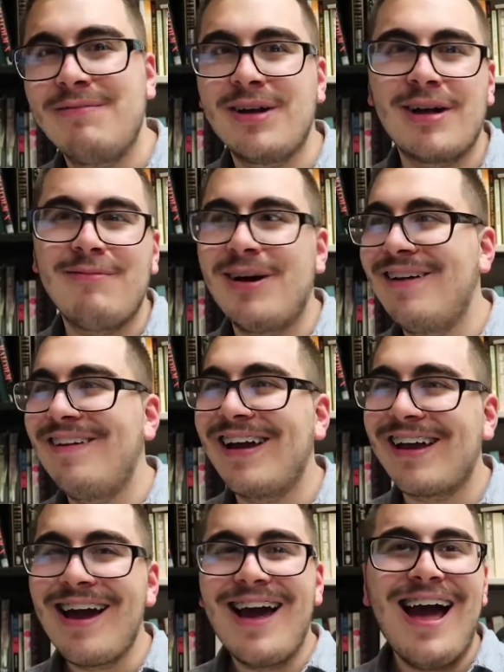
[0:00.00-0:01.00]
I mean, come on,
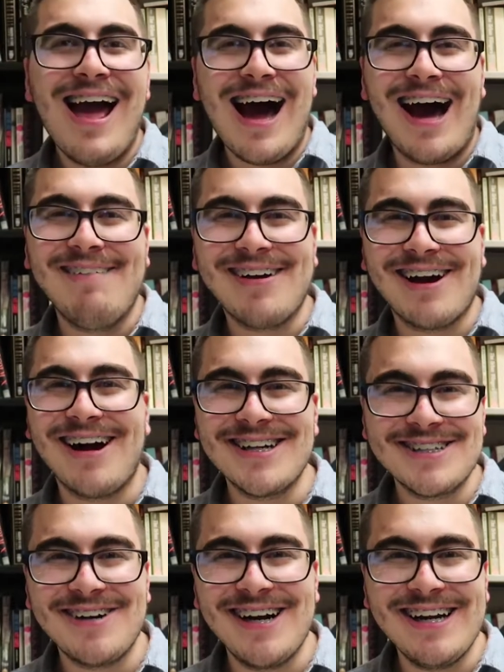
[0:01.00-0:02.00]
like I'm in
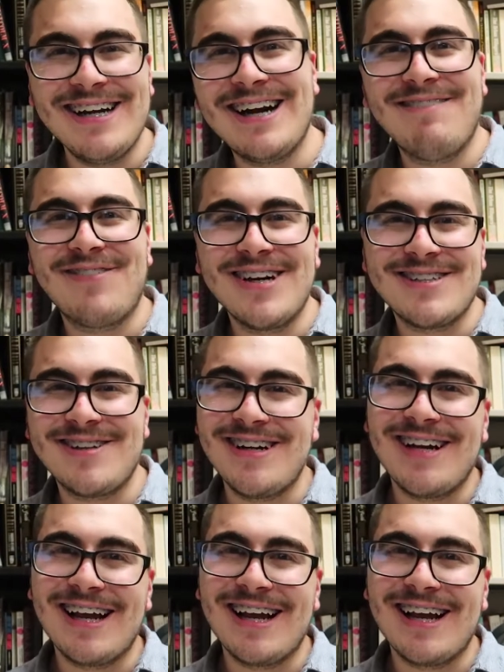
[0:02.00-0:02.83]
college already and I'm frustrated,